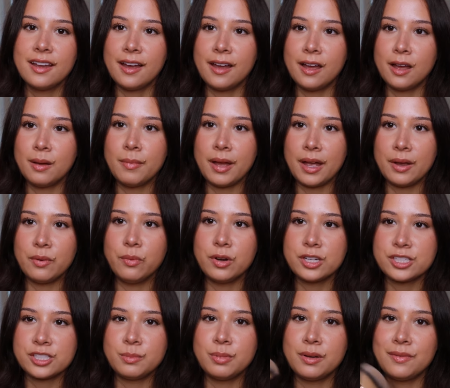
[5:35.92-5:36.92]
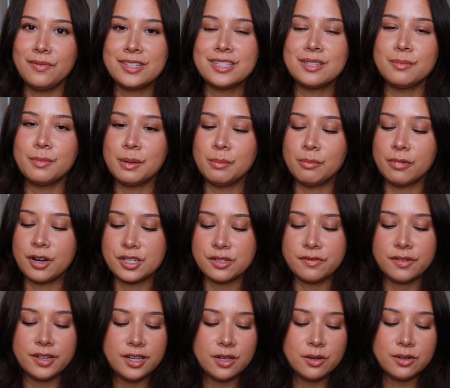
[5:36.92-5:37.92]
Um, I wish I put this in my brush
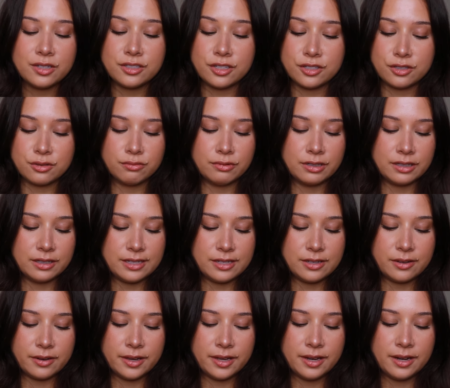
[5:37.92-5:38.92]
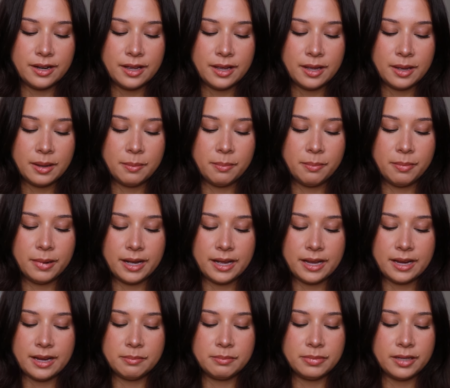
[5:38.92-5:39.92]
video because it's really good,
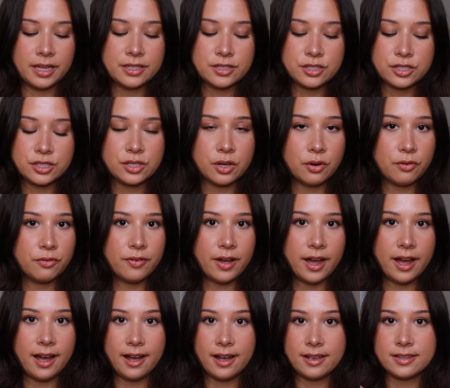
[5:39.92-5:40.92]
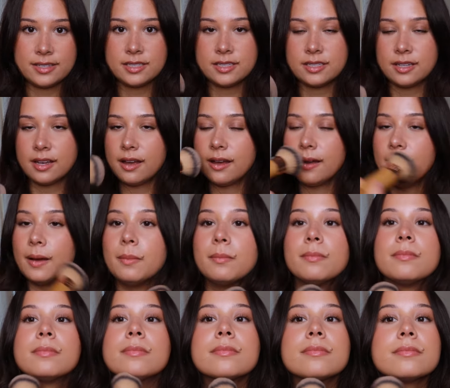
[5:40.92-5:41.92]
but it blends so fast,
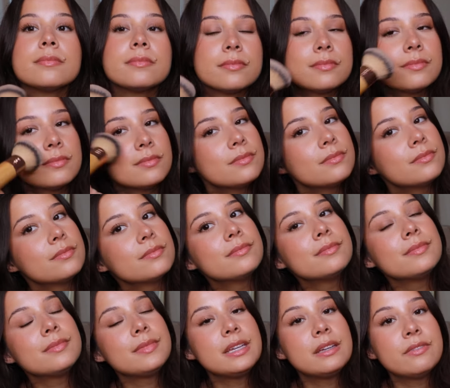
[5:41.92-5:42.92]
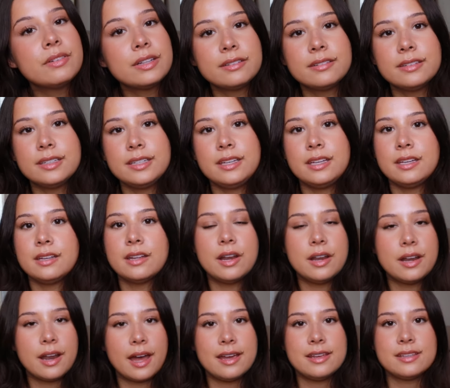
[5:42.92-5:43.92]
um, evenly,
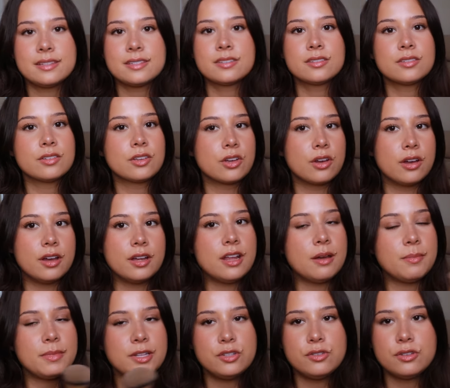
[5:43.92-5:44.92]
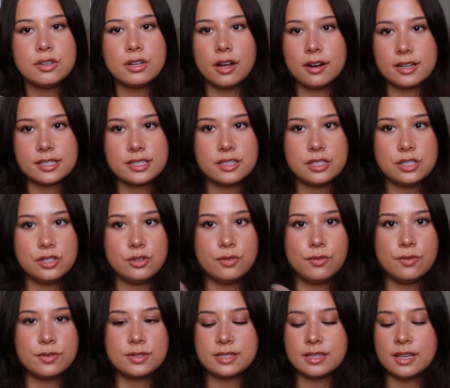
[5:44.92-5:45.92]
nice, good. I mean, you could honestly
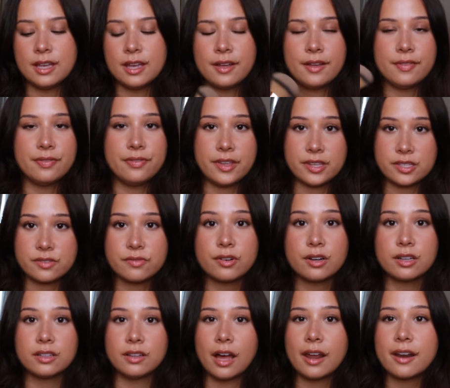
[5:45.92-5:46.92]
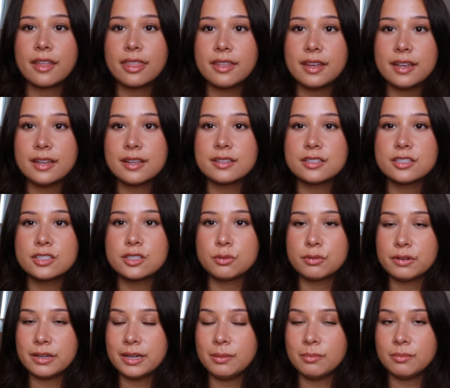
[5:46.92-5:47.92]
use this for a lot of things,
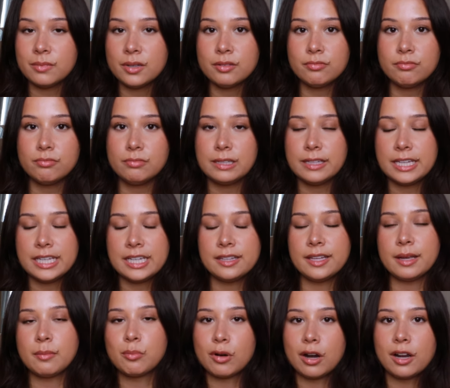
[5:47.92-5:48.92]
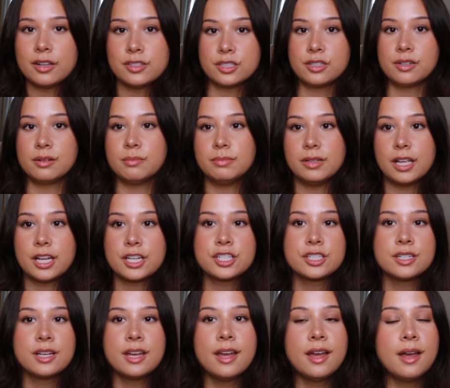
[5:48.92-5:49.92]
cream related, like bronzer and
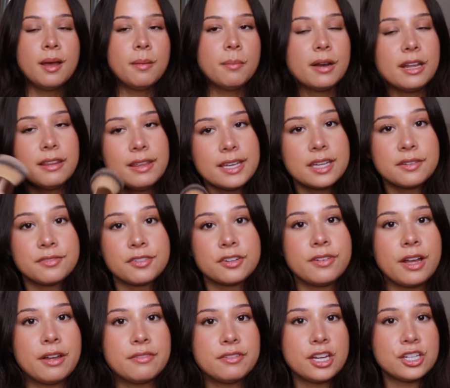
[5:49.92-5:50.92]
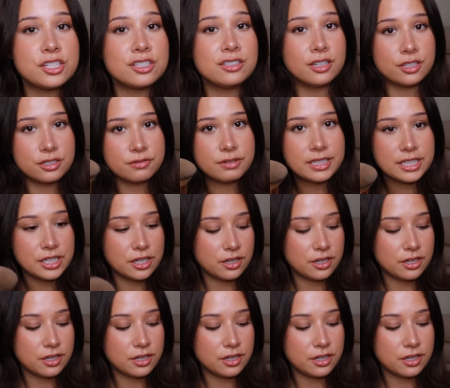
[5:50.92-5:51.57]
blush, but I like it for foundation, it's really